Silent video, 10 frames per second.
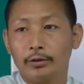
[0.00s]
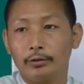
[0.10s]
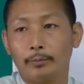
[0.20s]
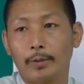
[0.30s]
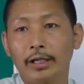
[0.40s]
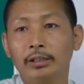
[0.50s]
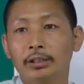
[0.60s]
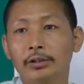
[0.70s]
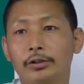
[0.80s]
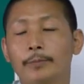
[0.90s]
You buy
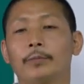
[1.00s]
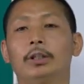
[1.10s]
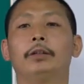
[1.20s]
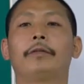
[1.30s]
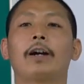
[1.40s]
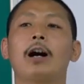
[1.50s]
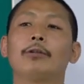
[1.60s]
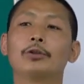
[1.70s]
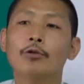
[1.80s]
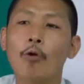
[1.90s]
this. If a
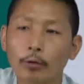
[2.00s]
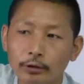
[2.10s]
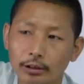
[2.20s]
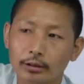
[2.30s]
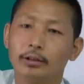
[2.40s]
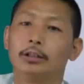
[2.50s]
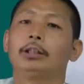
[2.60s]
household